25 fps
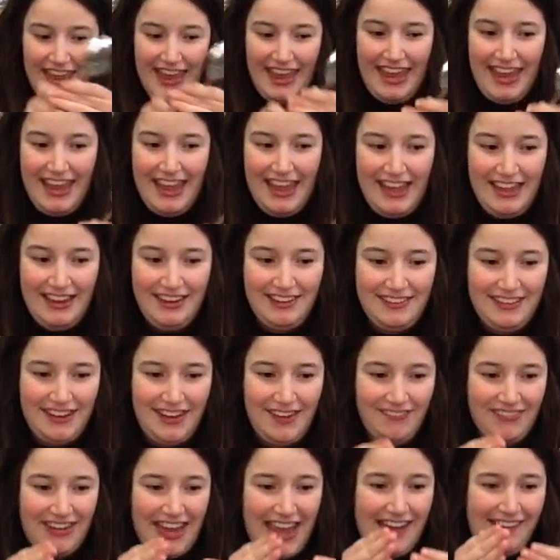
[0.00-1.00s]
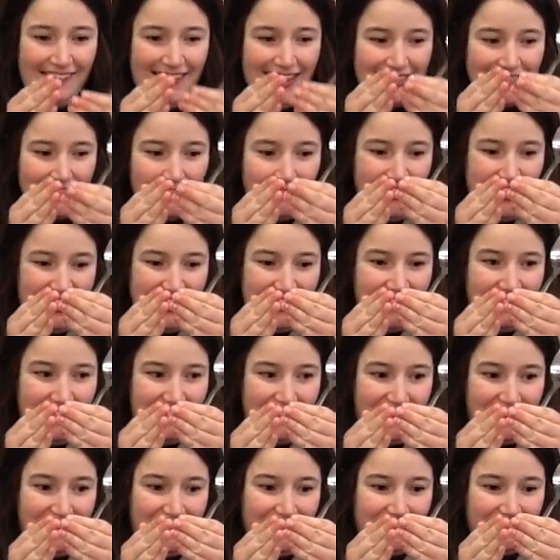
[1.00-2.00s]
And, kind of like the
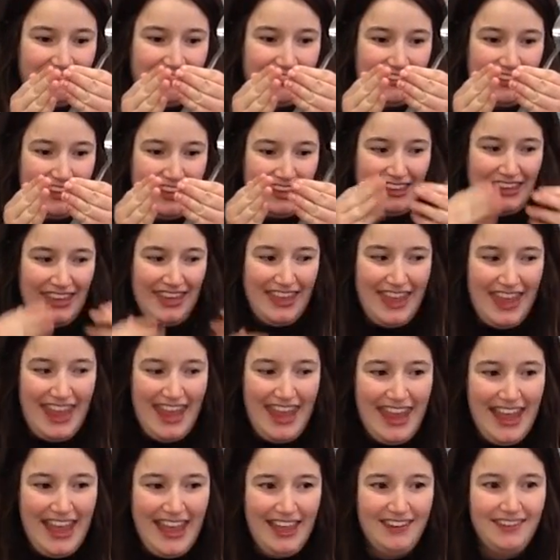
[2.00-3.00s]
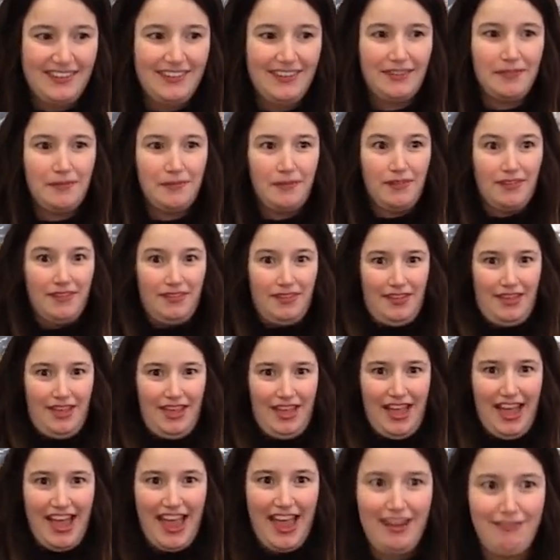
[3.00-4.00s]
fingers. And
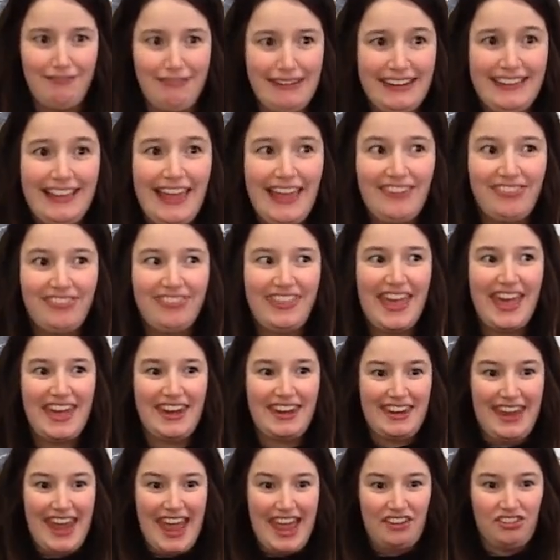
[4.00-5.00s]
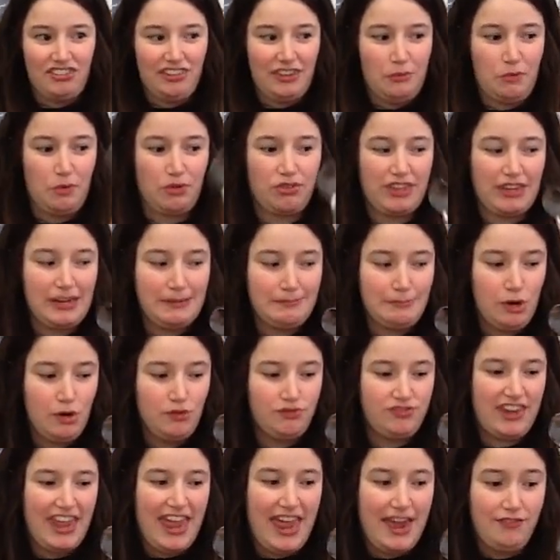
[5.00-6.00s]
I realized that Ashlee was going to
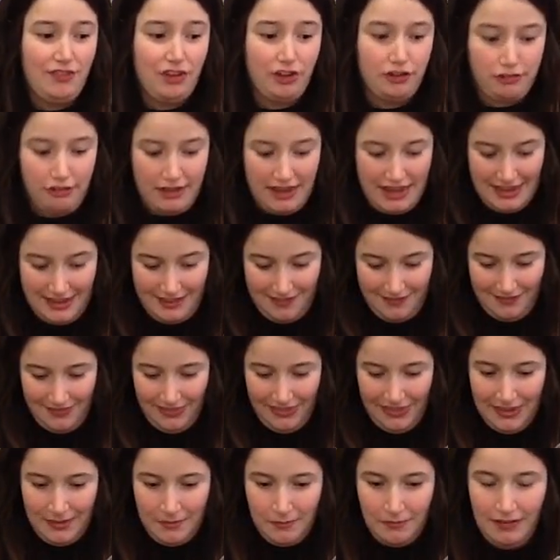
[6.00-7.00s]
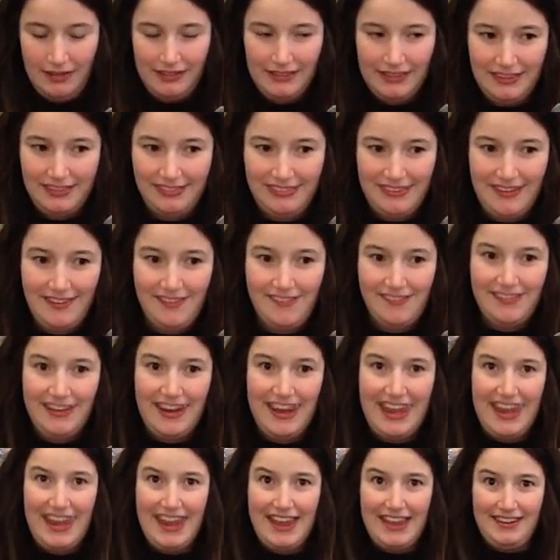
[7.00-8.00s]
move to Evergreen really soon.
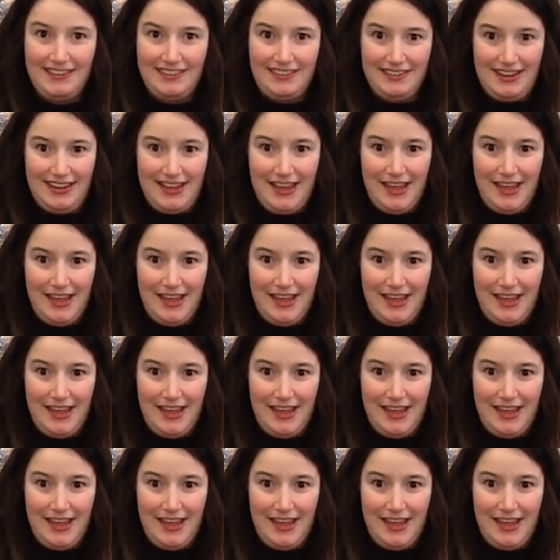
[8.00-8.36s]
And,